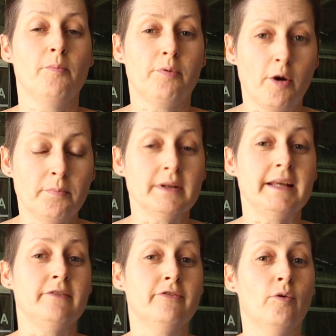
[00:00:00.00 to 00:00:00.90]

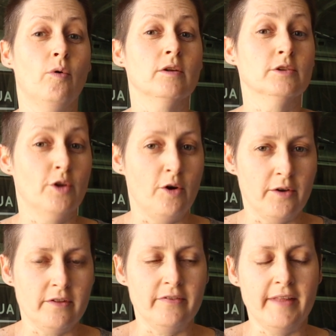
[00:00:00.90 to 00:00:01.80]
properly for
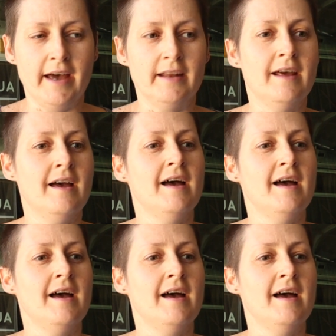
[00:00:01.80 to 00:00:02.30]
longer than that,